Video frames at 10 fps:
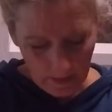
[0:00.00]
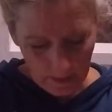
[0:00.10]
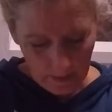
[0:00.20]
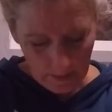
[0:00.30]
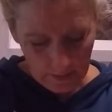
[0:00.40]

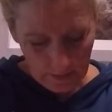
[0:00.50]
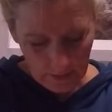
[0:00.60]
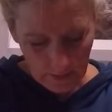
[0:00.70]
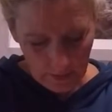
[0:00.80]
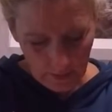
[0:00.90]
like
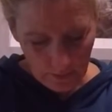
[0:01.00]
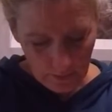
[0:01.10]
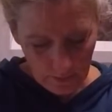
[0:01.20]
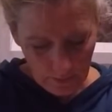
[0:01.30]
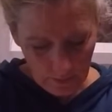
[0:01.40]
so.
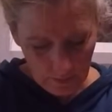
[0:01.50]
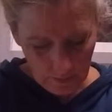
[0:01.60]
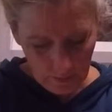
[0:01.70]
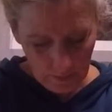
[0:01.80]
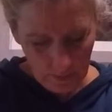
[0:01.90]

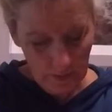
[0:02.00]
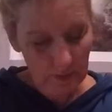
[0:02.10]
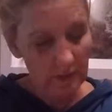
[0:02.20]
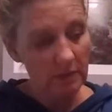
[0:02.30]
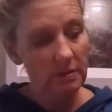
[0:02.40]

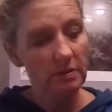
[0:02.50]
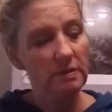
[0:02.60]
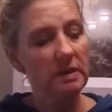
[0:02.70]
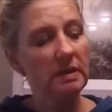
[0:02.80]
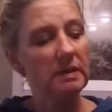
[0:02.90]
So
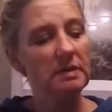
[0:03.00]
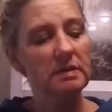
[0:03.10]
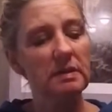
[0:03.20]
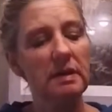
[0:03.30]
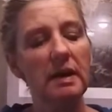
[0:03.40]
see,
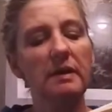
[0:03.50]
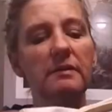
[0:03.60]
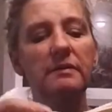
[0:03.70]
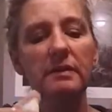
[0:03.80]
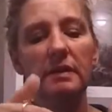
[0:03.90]
it's kind
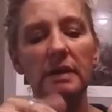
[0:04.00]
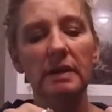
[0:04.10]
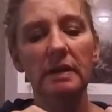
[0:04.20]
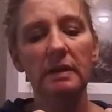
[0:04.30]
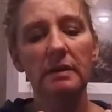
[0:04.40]
of
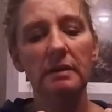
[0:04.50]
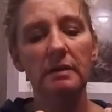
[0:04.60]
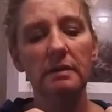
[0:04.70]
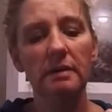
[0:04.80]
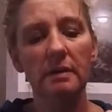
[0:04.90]
in
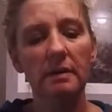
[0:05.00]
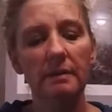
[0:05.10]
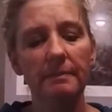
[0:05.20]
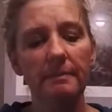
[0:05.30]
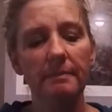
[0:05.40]
the
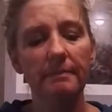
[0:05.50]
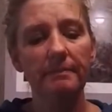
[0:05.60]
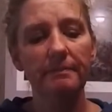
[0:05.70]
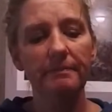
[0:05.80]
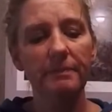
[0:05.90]

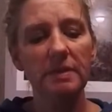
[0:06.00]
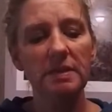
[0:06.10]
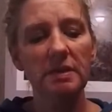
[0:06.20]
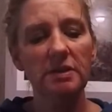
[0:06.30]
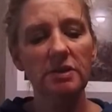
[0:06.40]

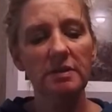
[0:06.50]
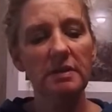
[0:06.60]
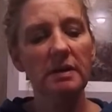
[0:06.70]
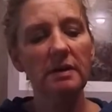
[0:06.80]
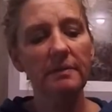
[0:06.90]
stitches
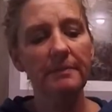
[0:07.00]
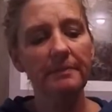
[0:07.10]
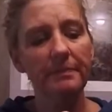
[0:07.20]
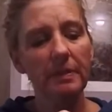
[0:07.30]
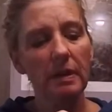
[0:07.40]
there,
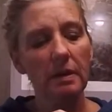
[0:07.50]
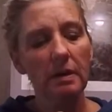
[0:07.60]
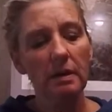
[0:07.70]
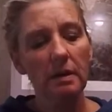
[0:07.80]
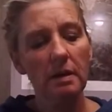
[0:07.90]

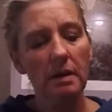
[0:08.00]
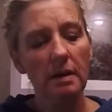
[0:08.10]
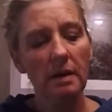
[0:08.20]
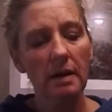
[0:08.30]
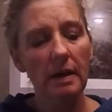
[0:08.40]

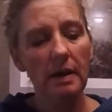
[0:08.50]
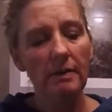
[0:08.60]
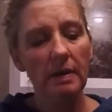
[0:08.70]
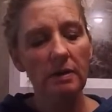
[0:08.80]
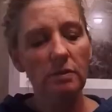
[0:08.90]
and
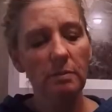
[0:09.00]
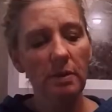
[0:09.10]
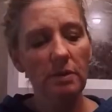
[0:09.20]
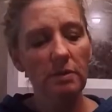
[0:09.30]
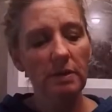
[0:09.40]
then you
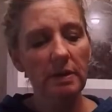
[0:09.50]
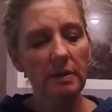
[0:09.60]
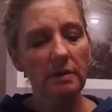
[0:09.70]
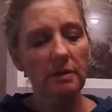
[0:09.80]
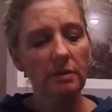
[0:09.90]
pull it
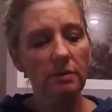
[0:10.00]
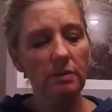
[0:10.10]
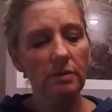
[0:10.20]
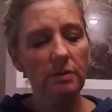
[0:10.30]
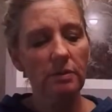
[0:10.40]

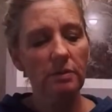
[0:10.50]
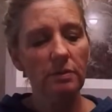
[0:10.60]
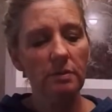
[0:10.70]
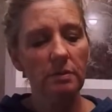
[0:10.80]
through.